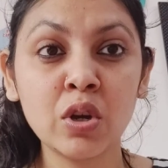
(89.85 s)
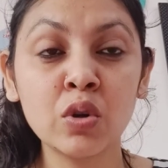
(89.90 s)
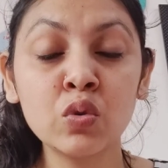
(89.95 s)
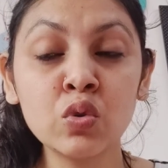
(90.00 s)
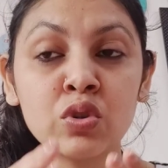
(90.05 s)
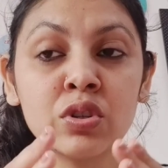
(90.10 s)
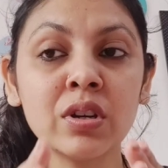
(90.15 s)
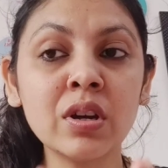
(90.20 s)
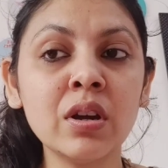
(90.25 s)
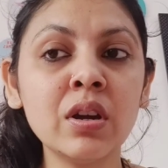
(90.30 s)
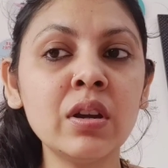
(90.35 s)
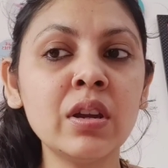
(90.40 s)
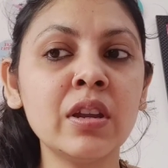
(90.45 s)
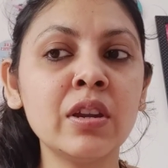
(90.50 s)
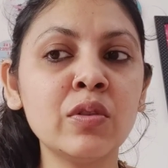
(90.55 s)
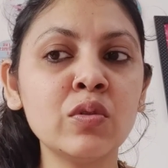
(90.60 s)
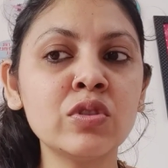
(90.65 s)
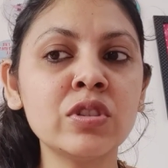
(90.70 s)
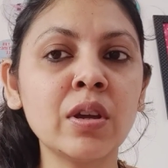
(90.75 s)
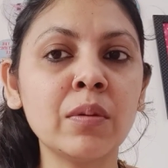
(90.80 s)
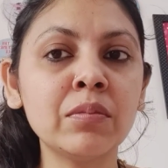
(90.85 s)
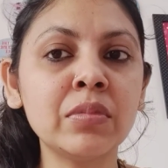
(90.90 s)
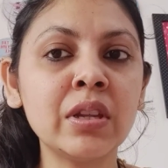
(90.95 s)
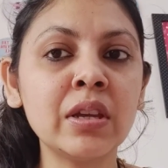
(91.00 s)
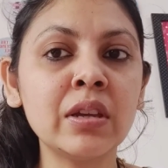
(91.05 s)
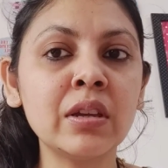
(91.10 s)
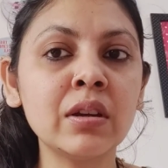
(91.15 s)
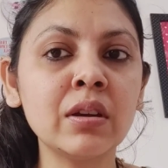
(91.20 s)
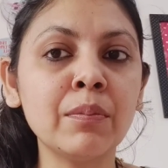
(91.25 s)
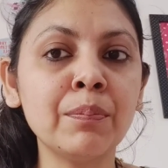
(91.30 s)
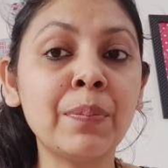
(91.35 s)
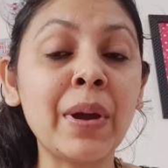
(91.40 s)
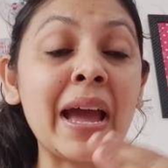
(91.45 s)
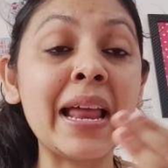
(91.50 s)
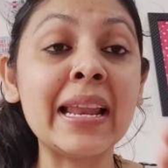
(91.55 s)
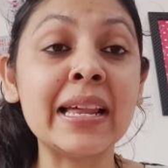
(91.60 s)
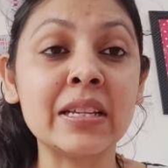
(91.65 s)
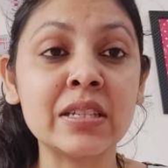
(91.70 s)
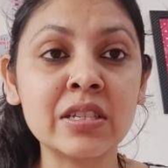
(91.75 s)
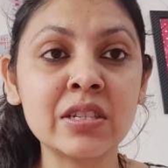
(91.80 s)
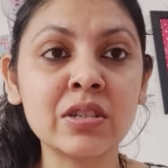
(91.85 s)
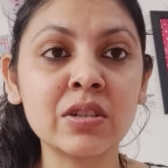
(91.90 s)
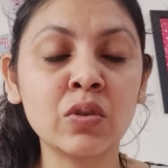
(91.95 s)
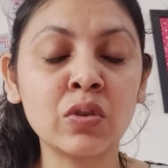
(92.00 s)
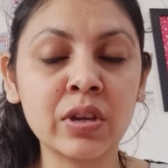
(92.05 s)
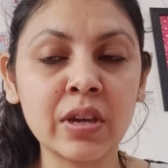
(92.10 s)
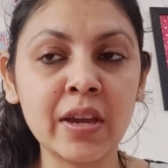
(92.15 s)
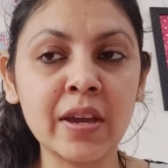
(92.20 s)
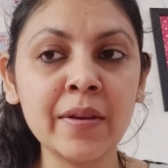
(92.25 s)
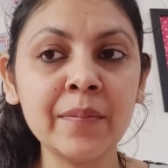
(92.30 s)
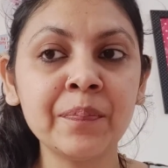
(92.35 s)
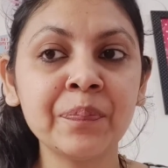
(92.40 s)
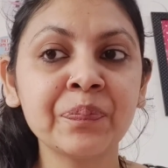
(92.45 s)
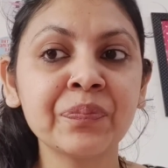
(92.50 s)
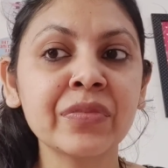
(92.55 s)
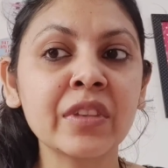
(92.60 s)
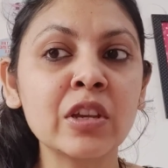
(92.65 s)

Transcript: to turn into something balanced. Okay.